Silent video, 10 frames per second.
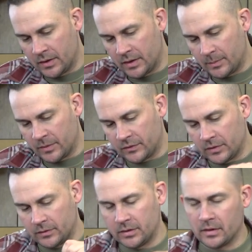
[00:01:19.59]
If
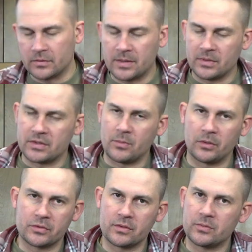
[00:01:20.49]
you know, some of the
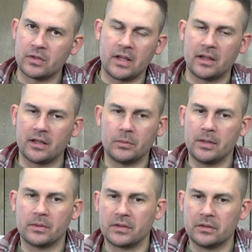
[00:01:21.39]
smaller streams you can't get
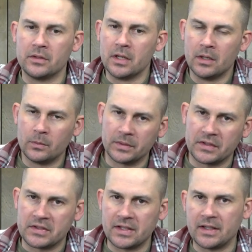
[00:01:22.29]
away with
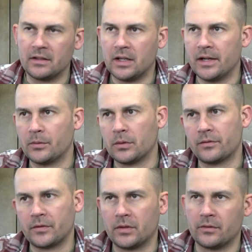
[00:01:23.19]
a sinking line, or
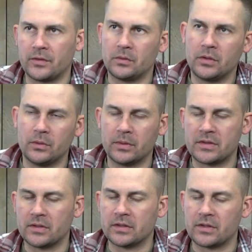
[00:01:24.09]
if you do,
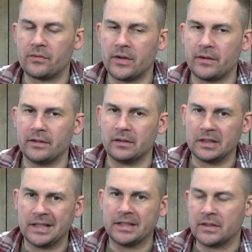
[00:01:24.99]
it's a very
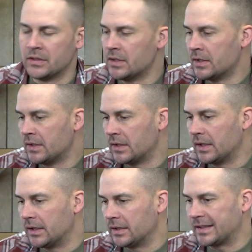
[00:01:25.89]
light
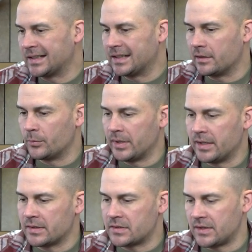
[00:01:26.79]
like an
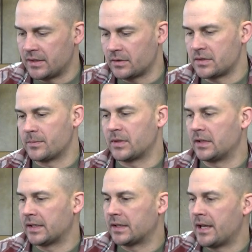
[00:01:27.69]
intermediate sink or something
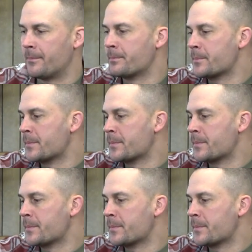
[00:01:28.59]
like that.